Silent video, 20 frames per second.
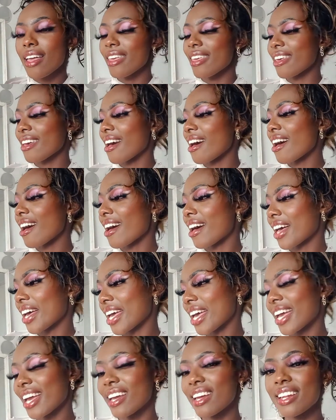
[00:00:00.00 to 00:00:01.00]

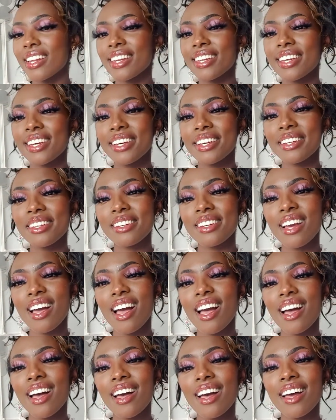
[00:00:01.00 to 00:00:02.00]
Yeah, and
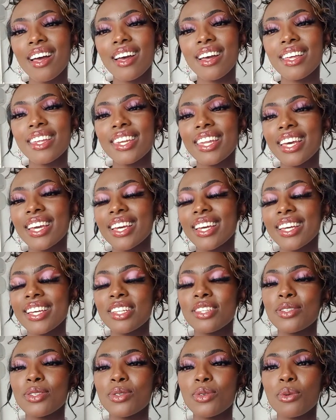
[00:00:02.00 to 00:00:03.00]
like
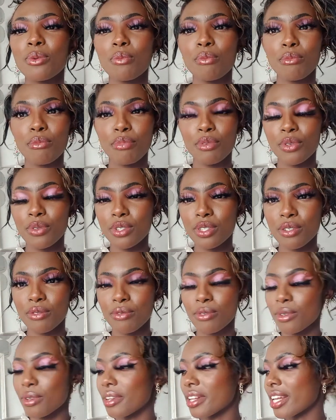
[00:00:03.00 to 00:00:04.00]
it's so
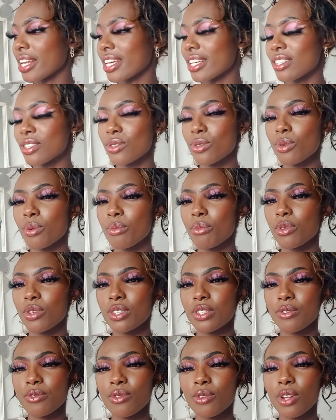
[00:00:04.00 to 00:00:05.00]
beautiful. It's so
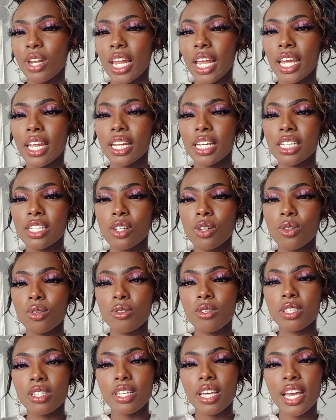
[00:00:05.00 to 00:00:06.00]
beautiful and it
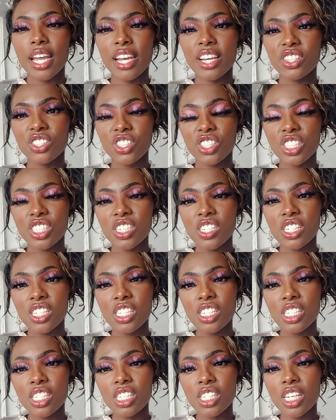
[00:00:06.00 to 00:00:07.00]
looks
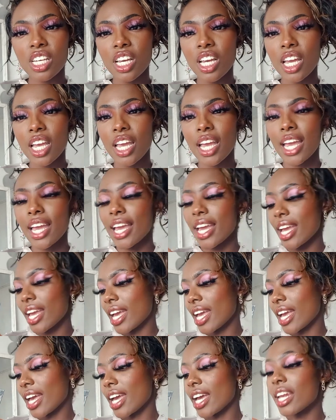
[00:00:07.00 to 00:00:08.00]
ancient.
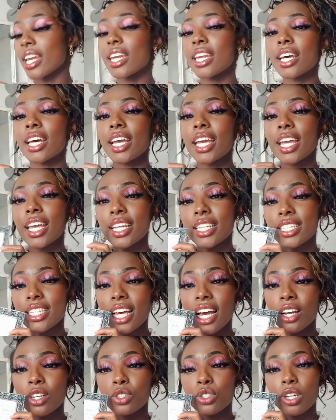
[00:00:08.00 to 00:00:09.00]
And it's
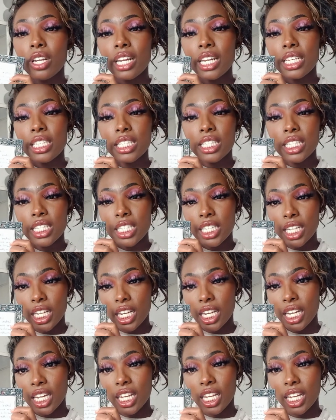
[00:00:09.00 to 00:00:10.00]
actually
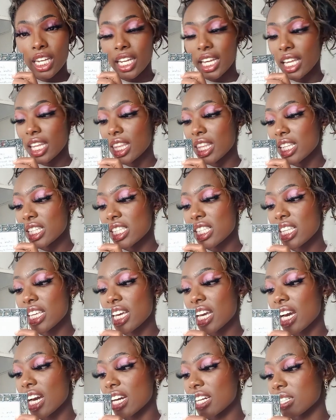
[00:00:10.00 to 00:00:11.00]
steel. Like this
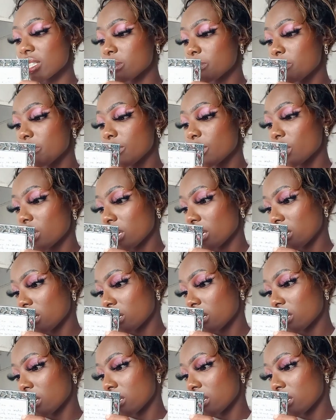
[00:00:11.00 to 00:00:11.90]
thing can't break.